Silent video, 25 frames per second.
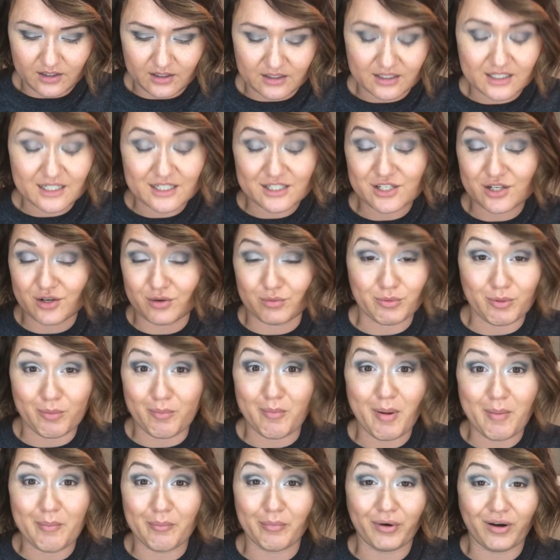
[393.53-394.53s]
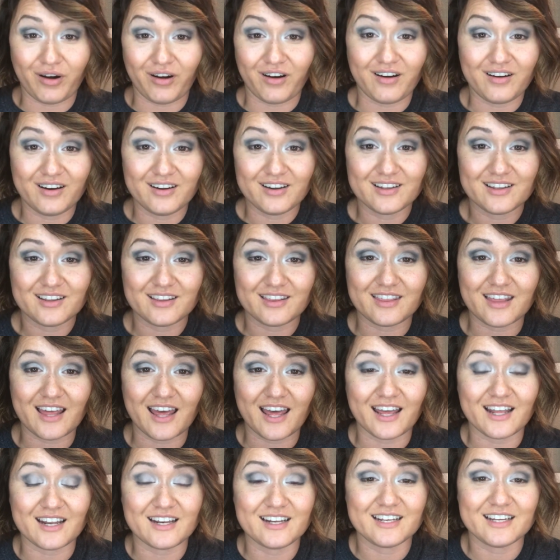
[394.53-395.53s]
need to remember
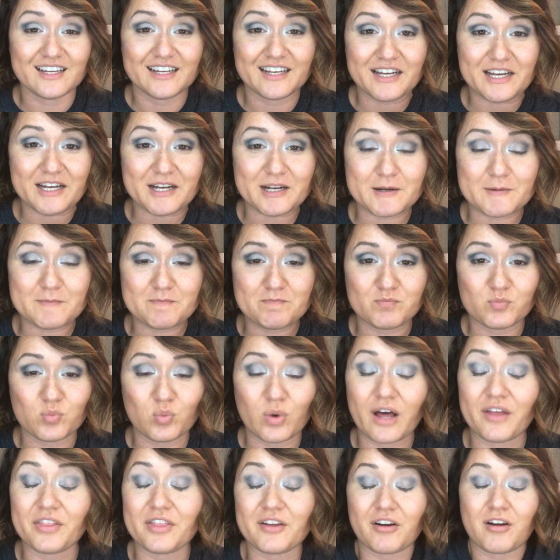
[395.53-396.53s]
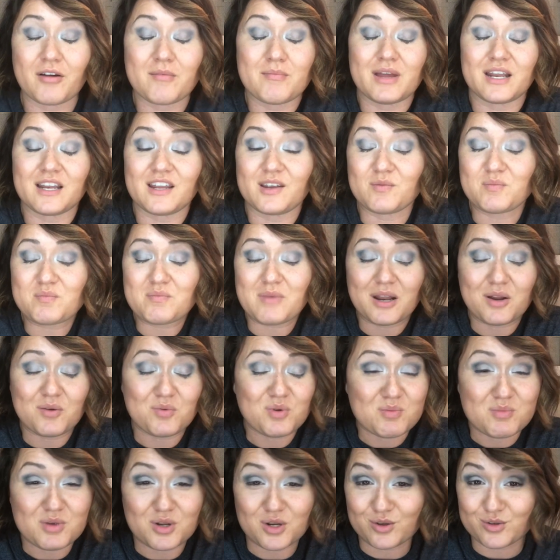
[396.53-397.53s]
that while there are many men and
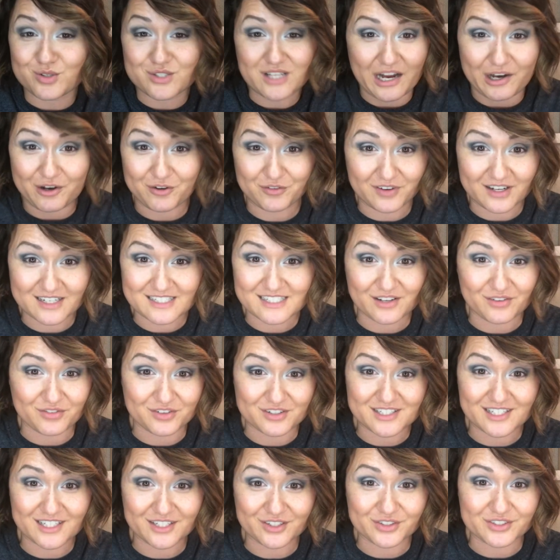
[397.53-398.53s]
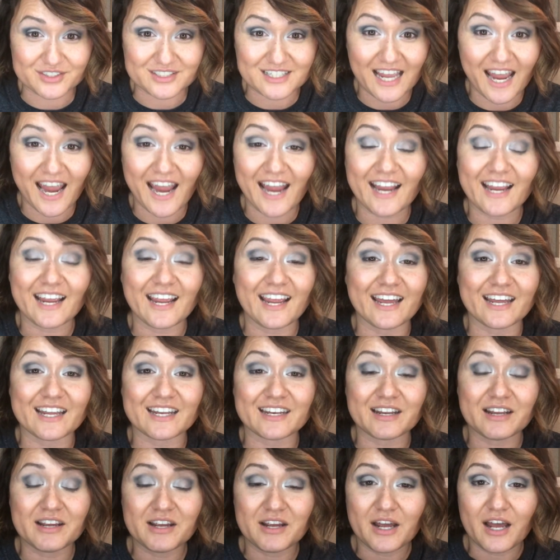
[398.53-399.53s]
women who sacrifice every single day,
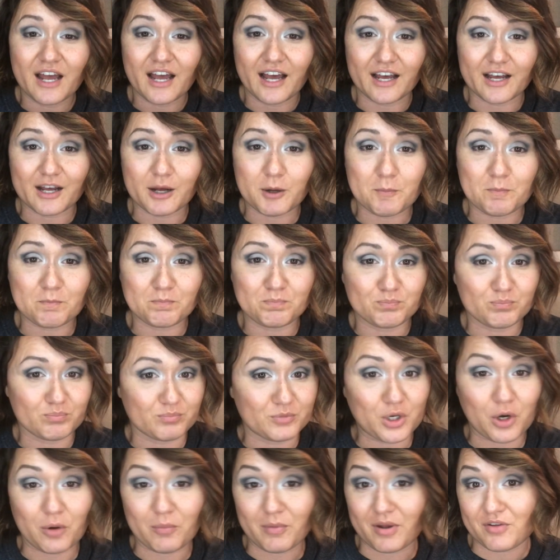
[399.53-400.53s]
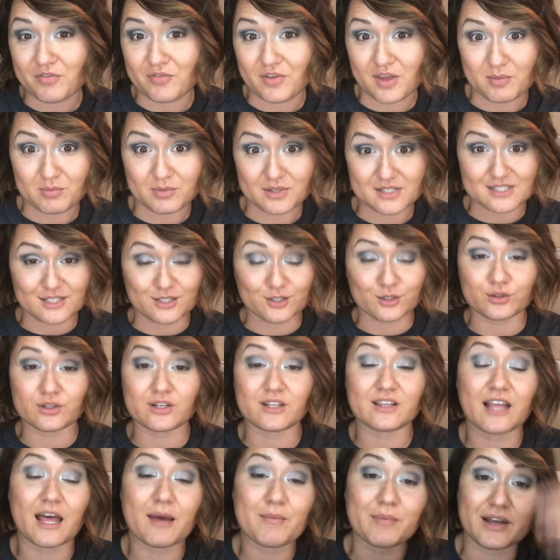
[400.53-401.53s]
and you know, my family's
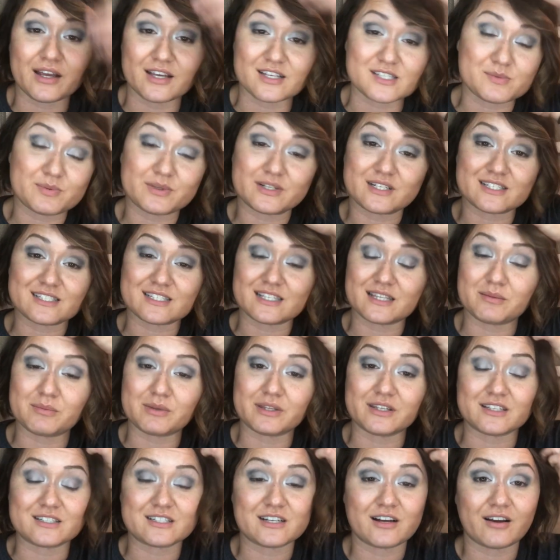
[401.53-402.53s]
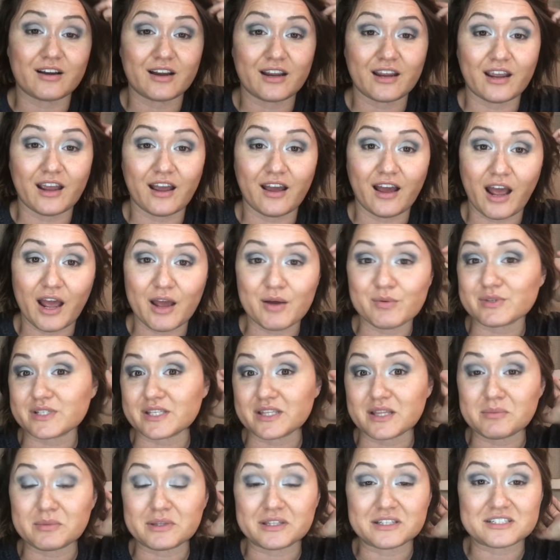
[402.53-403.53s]
included in that. My husband is in the military, I was
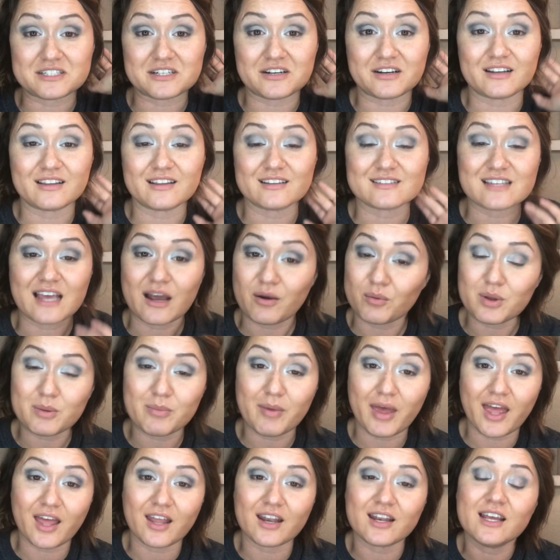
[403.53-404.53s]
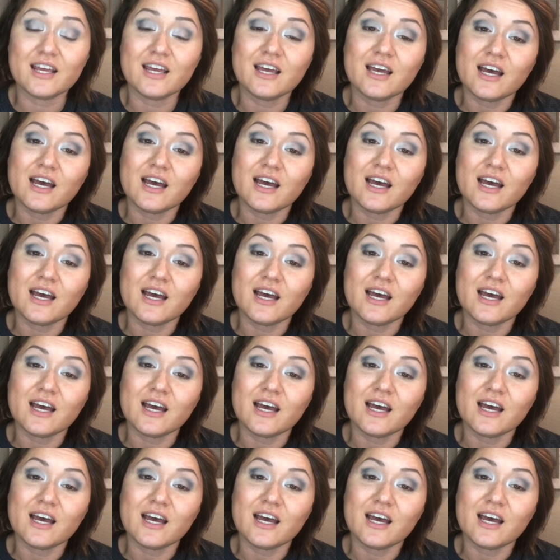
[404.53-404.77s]
in the military, that's how we met.